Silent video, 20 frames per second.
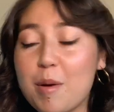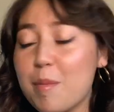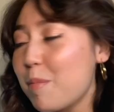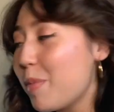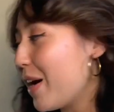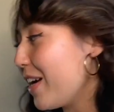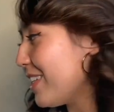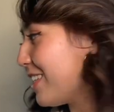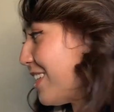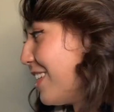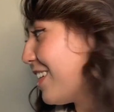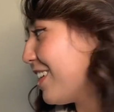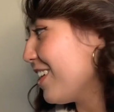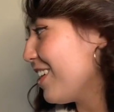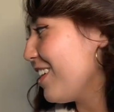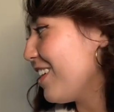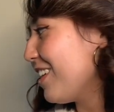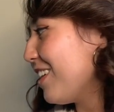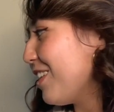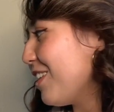But
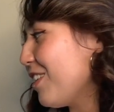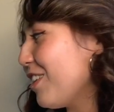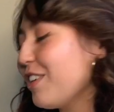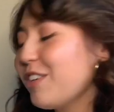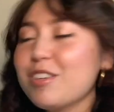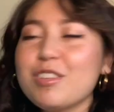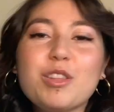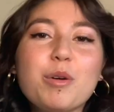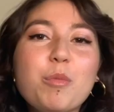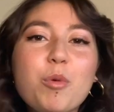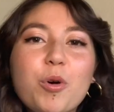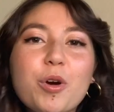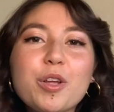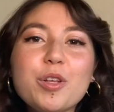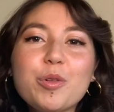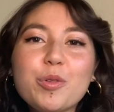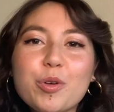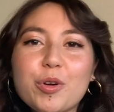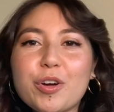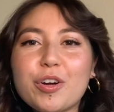the more
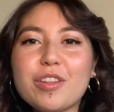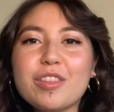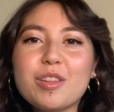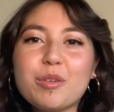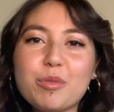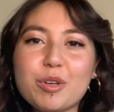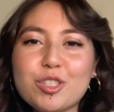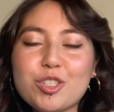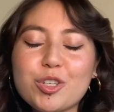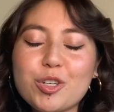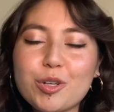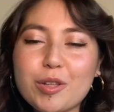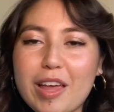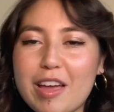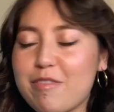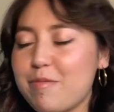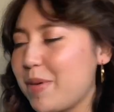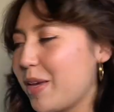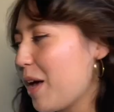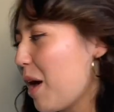you learn, the richer your
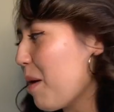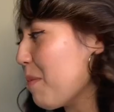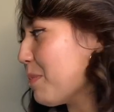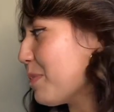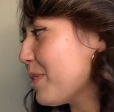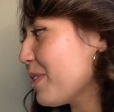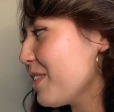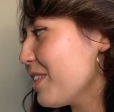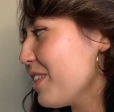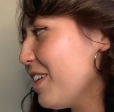life becomes.